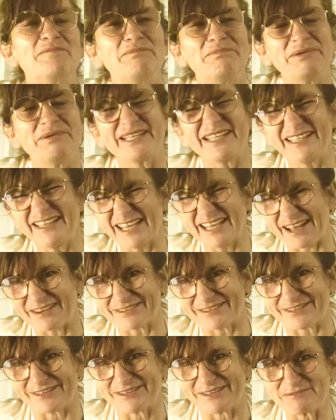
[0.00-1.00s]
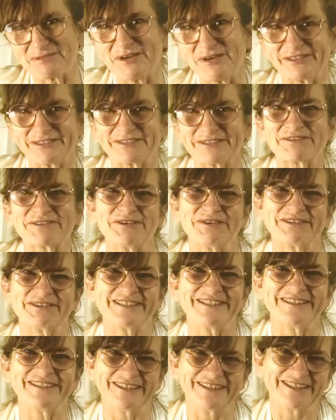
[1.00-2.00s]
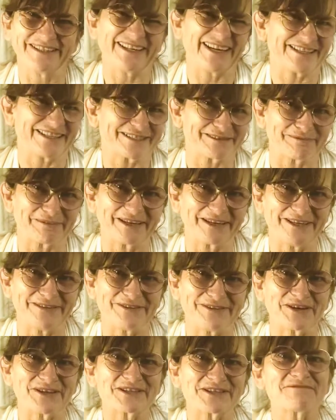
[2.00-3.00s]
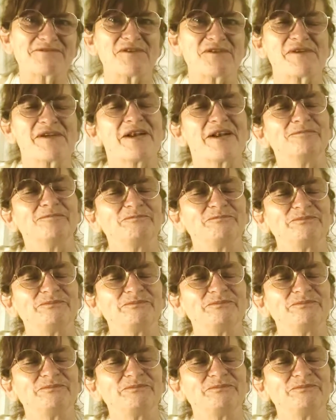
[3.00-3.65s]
But in the outside world, of course, you get some kudos for it.